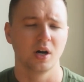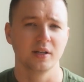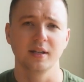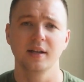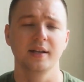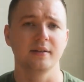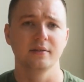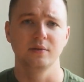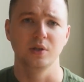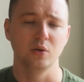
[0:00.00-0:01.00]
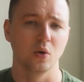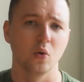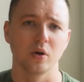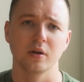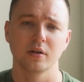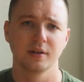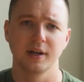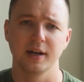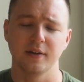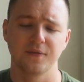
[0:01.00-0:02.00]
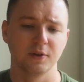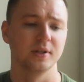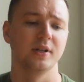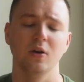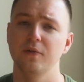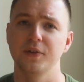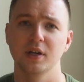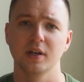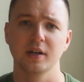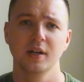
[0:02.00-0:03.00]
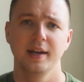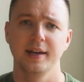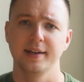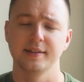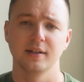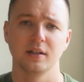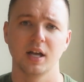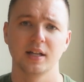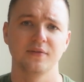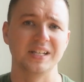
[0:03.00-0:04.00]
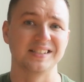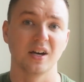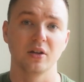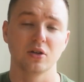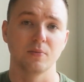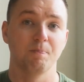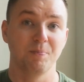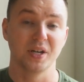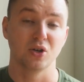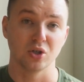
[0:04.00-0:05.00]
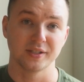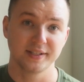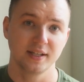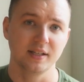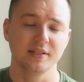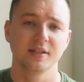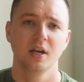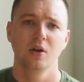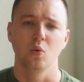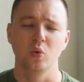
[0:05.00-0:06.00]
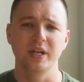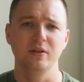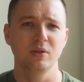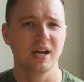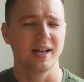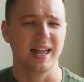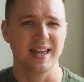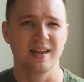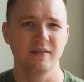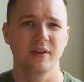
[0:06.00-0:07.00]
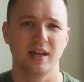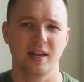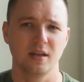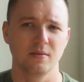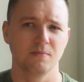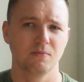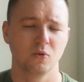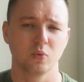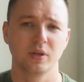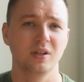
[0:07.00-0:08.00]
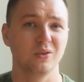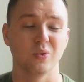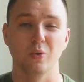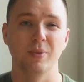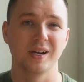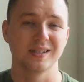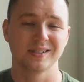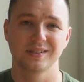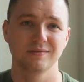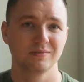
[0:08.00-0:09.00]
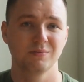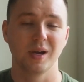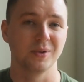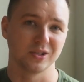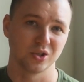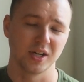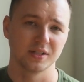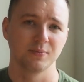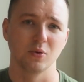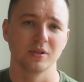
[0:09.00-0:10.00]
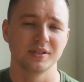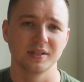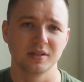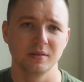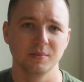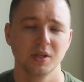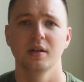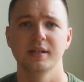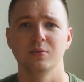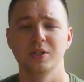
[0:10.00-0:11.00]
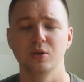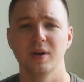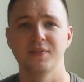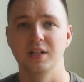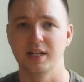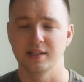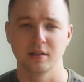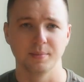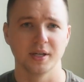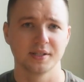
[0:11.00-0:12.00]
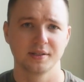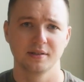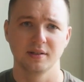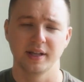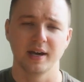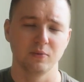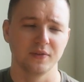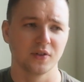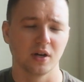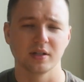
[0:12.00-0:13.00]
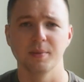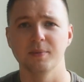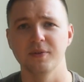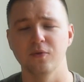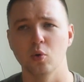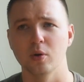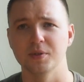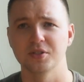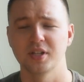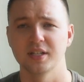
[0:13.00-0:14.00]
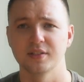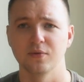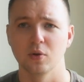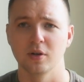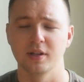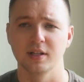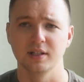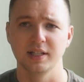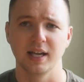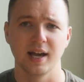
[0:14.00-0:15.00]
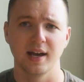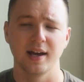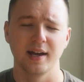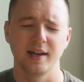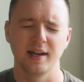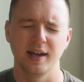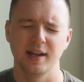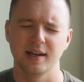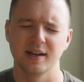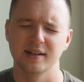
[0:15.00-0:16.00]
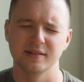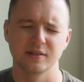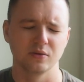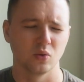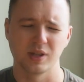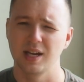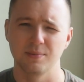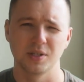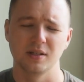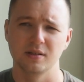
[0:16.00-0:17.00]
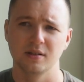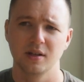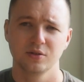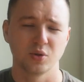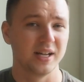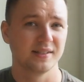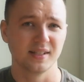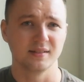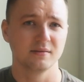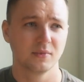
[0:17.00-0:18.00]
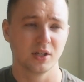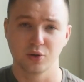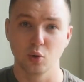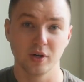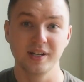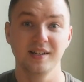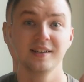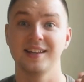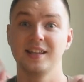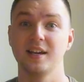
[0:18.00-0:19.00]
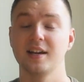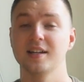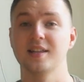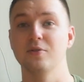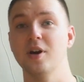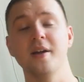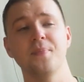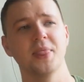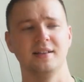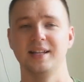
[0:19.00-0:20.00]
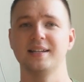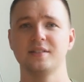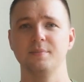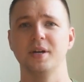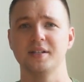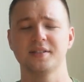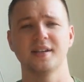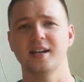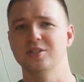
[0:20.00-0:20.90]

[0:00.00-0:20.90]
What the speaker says: unlike New York, Philadelphia, and a lot of these other bigger cities, we do not have a really robust public transport system. And now we do have the Lanta bus that we've talked about before, which stands for the Lehigh and Northampton Transit Authority. I think I got that right. Lanta bus.